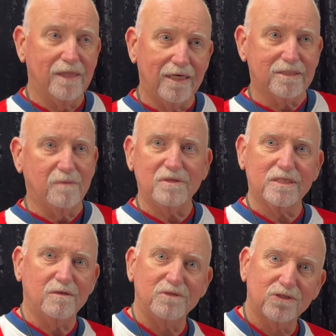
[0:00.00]
Something's
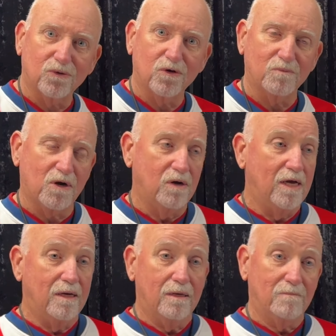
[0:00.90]
going to be sore tomorrow.
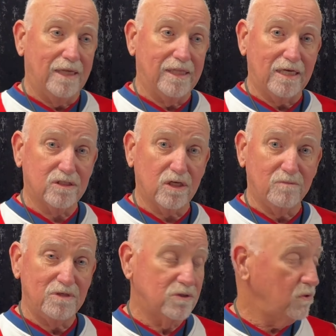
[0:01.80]
My legs are going to
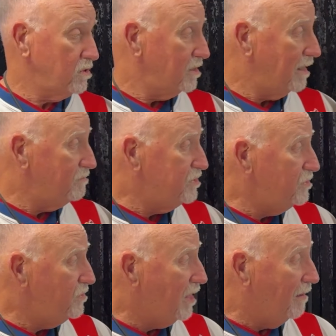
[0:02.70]
be sore? How would you
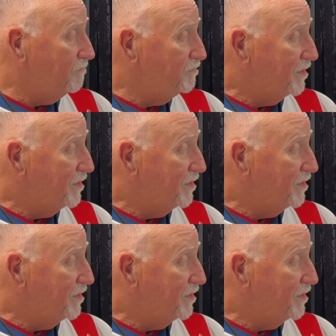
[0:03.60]
do that?